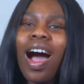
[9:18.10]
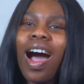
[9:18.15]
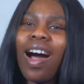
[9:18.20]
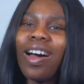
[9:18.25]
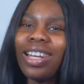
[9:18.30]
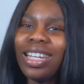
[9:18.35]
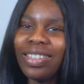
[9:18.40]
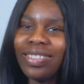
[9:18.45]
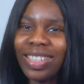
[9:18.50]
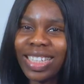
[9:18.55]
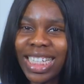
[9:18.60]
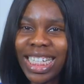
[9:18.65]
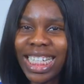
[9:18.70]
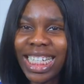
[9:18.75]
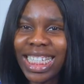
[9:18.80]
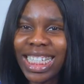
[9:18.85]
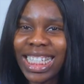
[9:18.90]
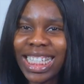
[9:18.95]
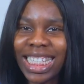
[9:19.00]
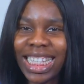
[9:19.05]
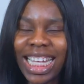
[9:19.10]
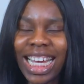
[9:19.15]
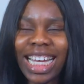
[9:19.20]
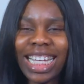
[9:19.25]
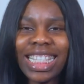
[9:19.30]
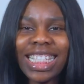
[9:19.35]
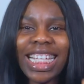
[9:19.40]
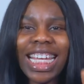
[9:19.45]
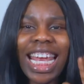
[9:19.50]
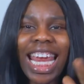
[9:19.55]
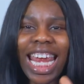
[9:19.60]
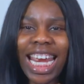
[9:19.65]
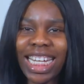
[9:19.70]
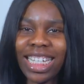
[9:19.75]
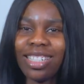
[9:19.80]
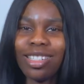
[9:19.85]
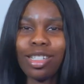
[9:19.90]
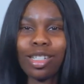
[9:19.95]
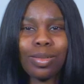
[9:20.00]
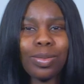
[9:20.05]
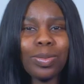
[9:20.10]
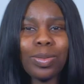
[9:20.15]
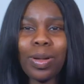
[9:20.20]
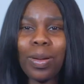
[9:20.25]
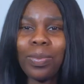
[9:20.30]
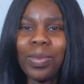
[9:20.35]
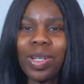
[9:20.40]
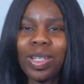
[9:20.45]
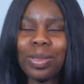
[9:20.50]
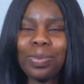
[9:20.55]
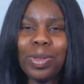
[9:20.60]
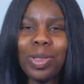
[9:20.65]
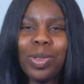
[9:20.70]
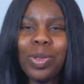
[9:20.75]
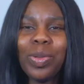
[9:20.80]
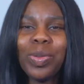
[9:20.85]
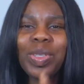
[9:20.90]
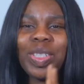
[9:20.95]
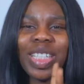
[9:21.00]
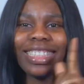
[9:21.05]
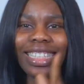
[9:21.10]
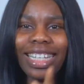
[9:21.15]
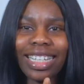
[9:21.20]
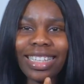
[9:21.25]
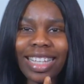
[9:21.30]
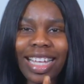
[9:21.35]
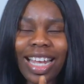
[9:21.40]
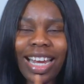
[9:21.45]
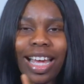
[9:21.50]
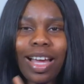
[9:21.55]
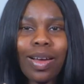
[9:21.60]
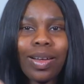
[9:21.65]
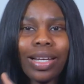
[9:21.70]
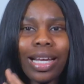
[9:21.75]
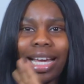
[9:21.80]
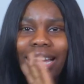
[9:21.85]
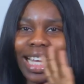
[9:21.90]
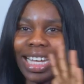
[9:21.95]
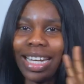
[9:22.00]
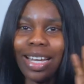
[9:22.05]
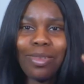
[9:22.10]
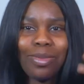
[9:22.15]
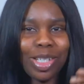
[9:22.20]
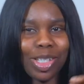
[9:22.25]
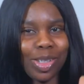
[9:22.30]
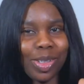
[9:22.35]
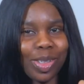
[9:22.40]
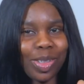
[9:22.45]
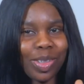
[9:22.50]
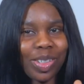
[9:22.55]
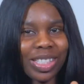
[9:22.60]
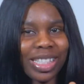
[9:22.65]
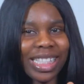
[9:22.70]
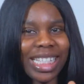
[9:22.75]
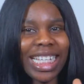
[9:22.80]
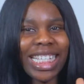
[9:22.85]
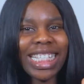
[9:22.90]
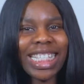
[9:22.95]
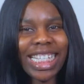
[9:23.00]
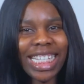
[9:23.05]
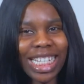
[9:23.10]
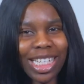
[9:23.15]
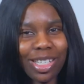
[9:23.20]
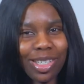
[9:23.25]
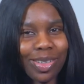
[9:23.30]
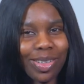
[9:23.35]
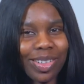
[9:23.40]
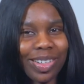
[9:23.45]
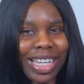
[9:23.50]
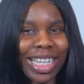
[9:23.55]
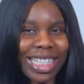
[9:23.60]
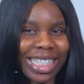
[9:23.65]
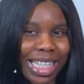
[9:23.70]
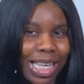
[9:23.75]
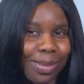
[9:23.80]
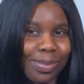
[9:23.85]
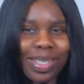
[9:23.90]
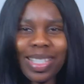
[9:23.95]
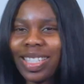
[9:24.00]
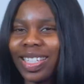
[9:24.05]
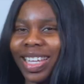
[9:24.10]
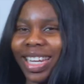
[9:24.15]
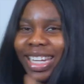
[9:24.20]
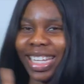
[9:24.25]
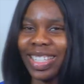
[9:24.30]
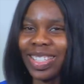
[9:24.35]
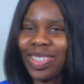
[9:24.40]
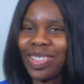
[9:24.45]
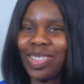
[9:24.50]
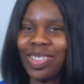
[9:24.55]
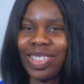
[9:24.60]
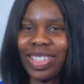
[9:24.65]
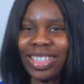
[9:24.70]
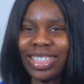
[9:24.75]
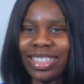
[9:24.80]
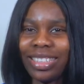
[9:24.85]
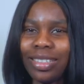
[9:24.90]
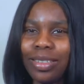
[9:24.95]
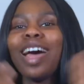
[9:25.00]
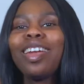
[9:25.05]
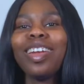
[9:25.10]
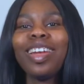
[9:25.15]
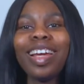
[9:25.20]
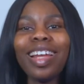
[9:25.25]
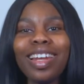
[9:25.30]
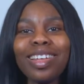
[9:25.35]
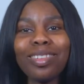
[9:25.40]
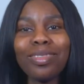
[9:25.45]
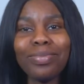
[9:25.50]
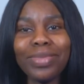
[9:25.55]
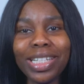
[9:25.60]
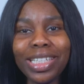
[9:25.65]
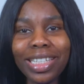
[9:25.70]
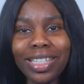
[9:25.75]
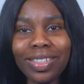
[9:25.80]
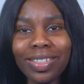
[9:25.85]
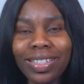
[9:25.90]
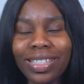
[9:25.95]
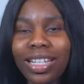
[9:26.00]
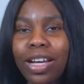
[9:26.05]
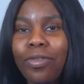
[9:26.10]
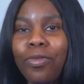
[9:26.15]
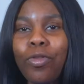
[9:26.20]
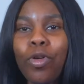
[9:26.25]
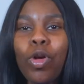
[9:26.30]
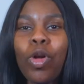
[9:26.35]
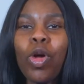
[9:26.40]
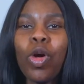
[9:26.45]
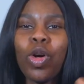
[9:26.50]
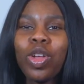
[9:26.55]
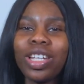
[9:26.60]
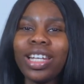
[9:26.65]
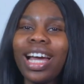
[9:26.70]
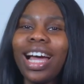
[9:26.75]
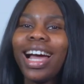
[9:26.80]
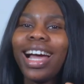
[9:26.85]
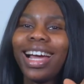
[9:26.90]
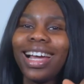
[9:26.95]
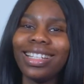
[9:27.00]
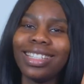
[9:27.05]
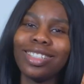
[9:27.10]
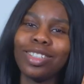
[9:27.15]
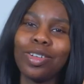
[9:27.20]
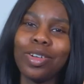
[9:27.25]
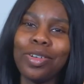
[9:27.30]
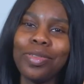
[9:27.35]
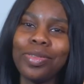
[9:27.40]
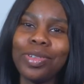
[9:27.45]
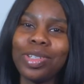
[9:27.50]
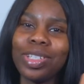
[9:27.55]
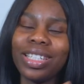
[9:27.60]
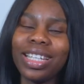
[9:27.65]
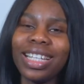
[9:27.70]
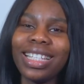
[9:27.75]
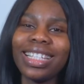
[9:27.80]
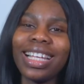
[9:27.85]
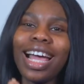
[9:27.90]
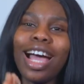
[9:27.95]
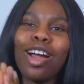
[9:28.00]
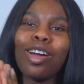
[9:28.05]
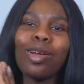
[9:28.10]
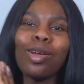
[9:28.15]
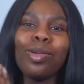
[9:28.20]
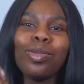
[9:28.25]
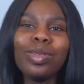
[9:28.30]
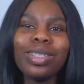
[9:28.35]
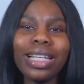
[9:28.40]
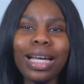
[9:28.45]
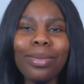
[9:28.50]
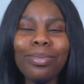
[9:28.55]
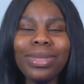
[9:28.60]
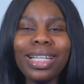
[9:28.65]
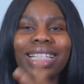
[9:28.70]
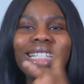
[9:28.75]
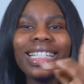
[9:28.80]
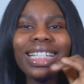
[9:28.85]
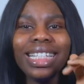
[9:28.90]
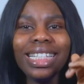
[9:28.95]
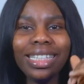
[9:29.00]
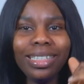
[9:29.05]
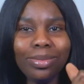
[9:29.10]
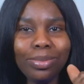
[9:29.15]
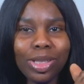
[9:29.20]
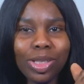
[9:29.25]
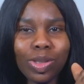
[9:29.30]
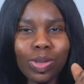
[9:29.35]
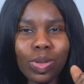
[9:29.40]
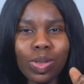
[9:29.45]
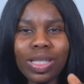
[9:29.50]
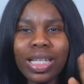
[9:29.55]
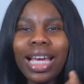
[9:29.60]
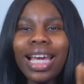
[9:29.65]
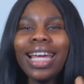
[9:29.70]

I'll leave the links to that in the description box below. Check that out, and I wish you success in your exams. Let's go on. Another class of medications that fall under anticonvulsants are glutamate inhibitors.